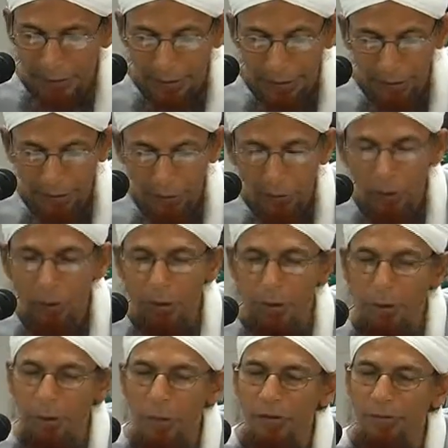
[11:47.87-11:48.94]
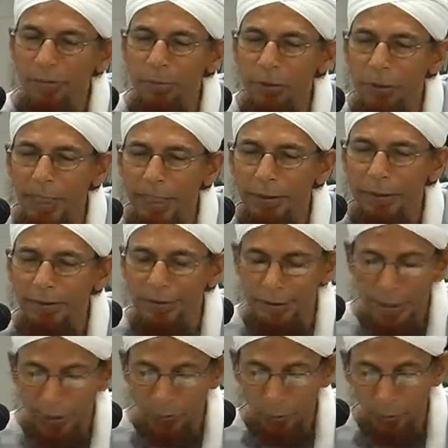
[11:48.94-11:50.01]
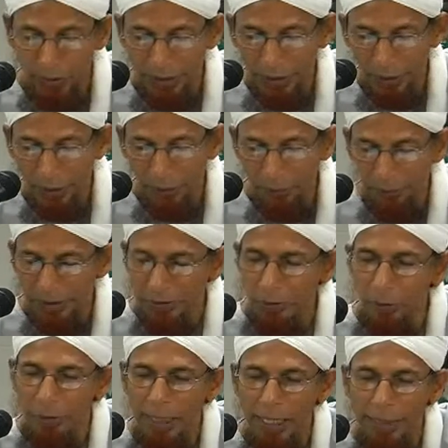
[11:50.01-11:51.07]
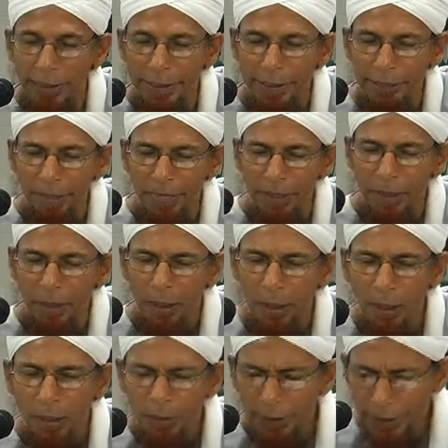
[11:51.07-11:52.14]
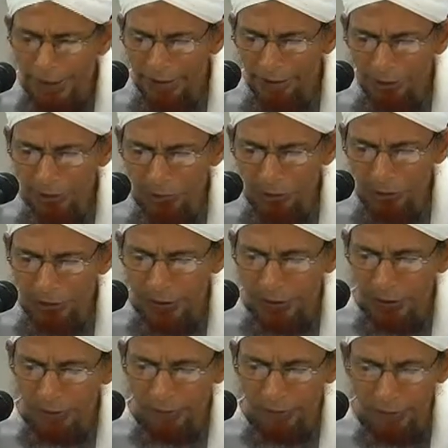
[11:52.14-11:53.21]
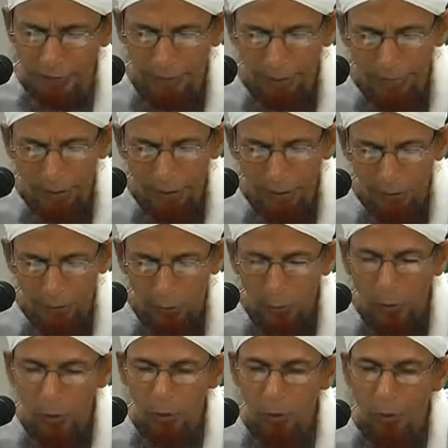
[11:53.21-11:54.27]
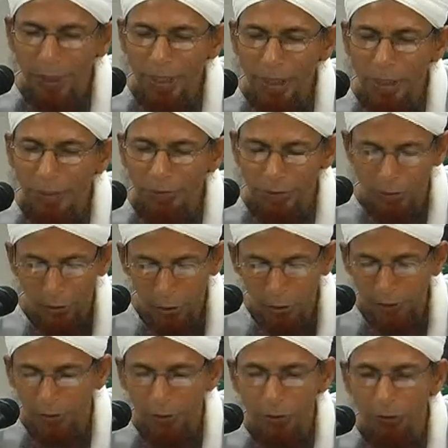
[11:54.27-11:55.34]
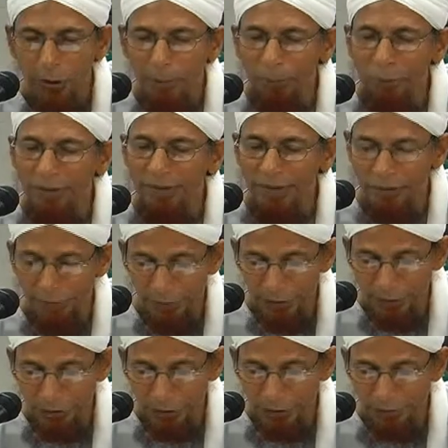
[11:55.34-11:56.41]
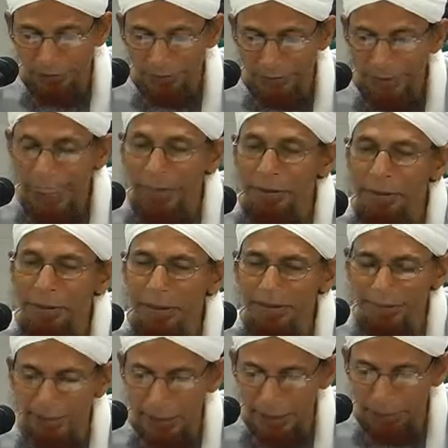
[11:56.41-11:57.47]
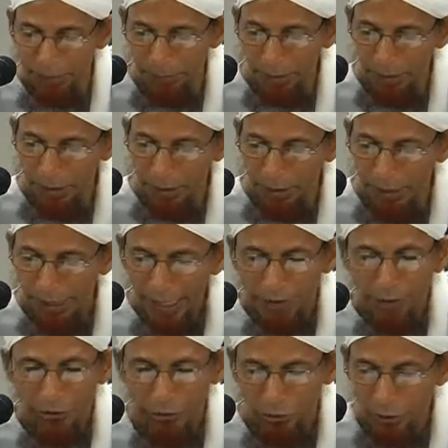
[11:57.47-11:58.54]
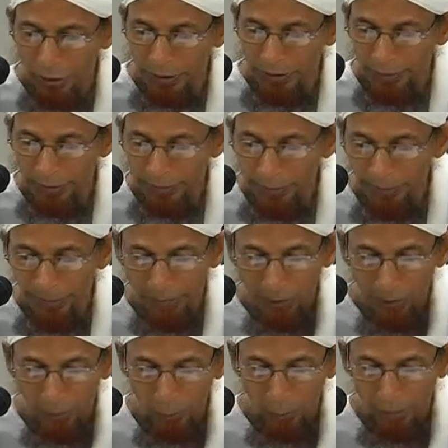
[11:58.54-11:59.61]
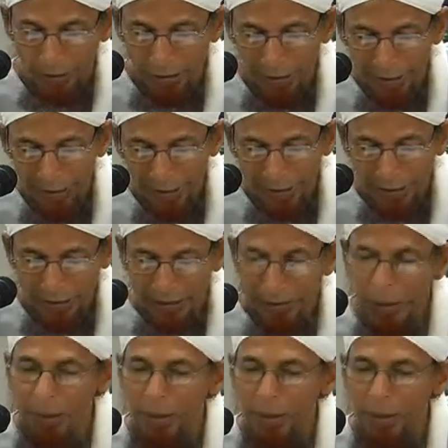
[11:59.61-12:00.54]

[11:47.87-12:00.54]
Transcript: in the order of Maulana Tanwi Rahmatullah, unlike some sheikhs who are quick to offer representation to any disciple at choice when they find him a